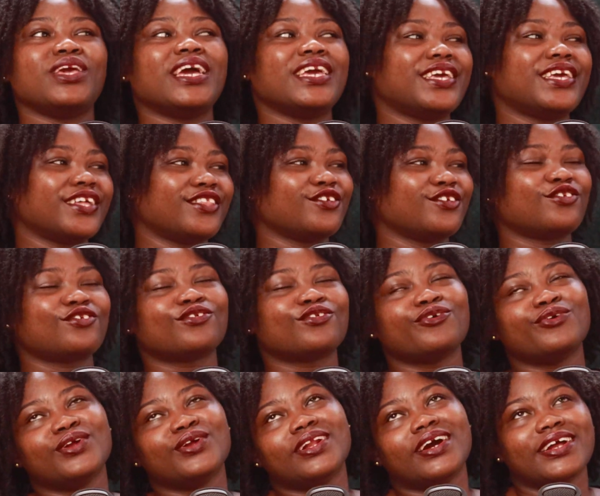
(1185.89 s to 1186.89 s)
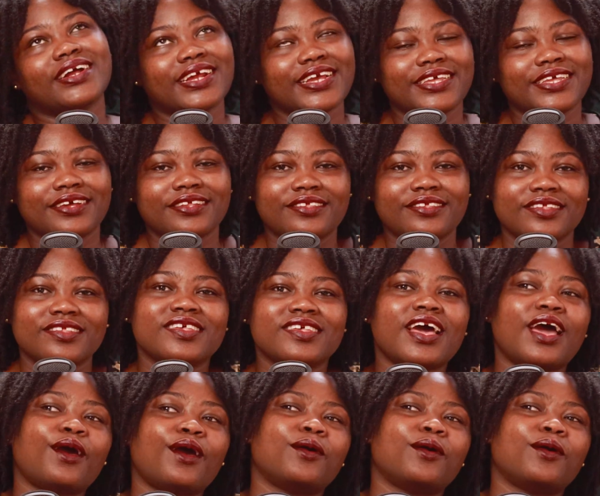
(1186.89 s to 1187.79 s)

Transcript: I get the storyline. I get it.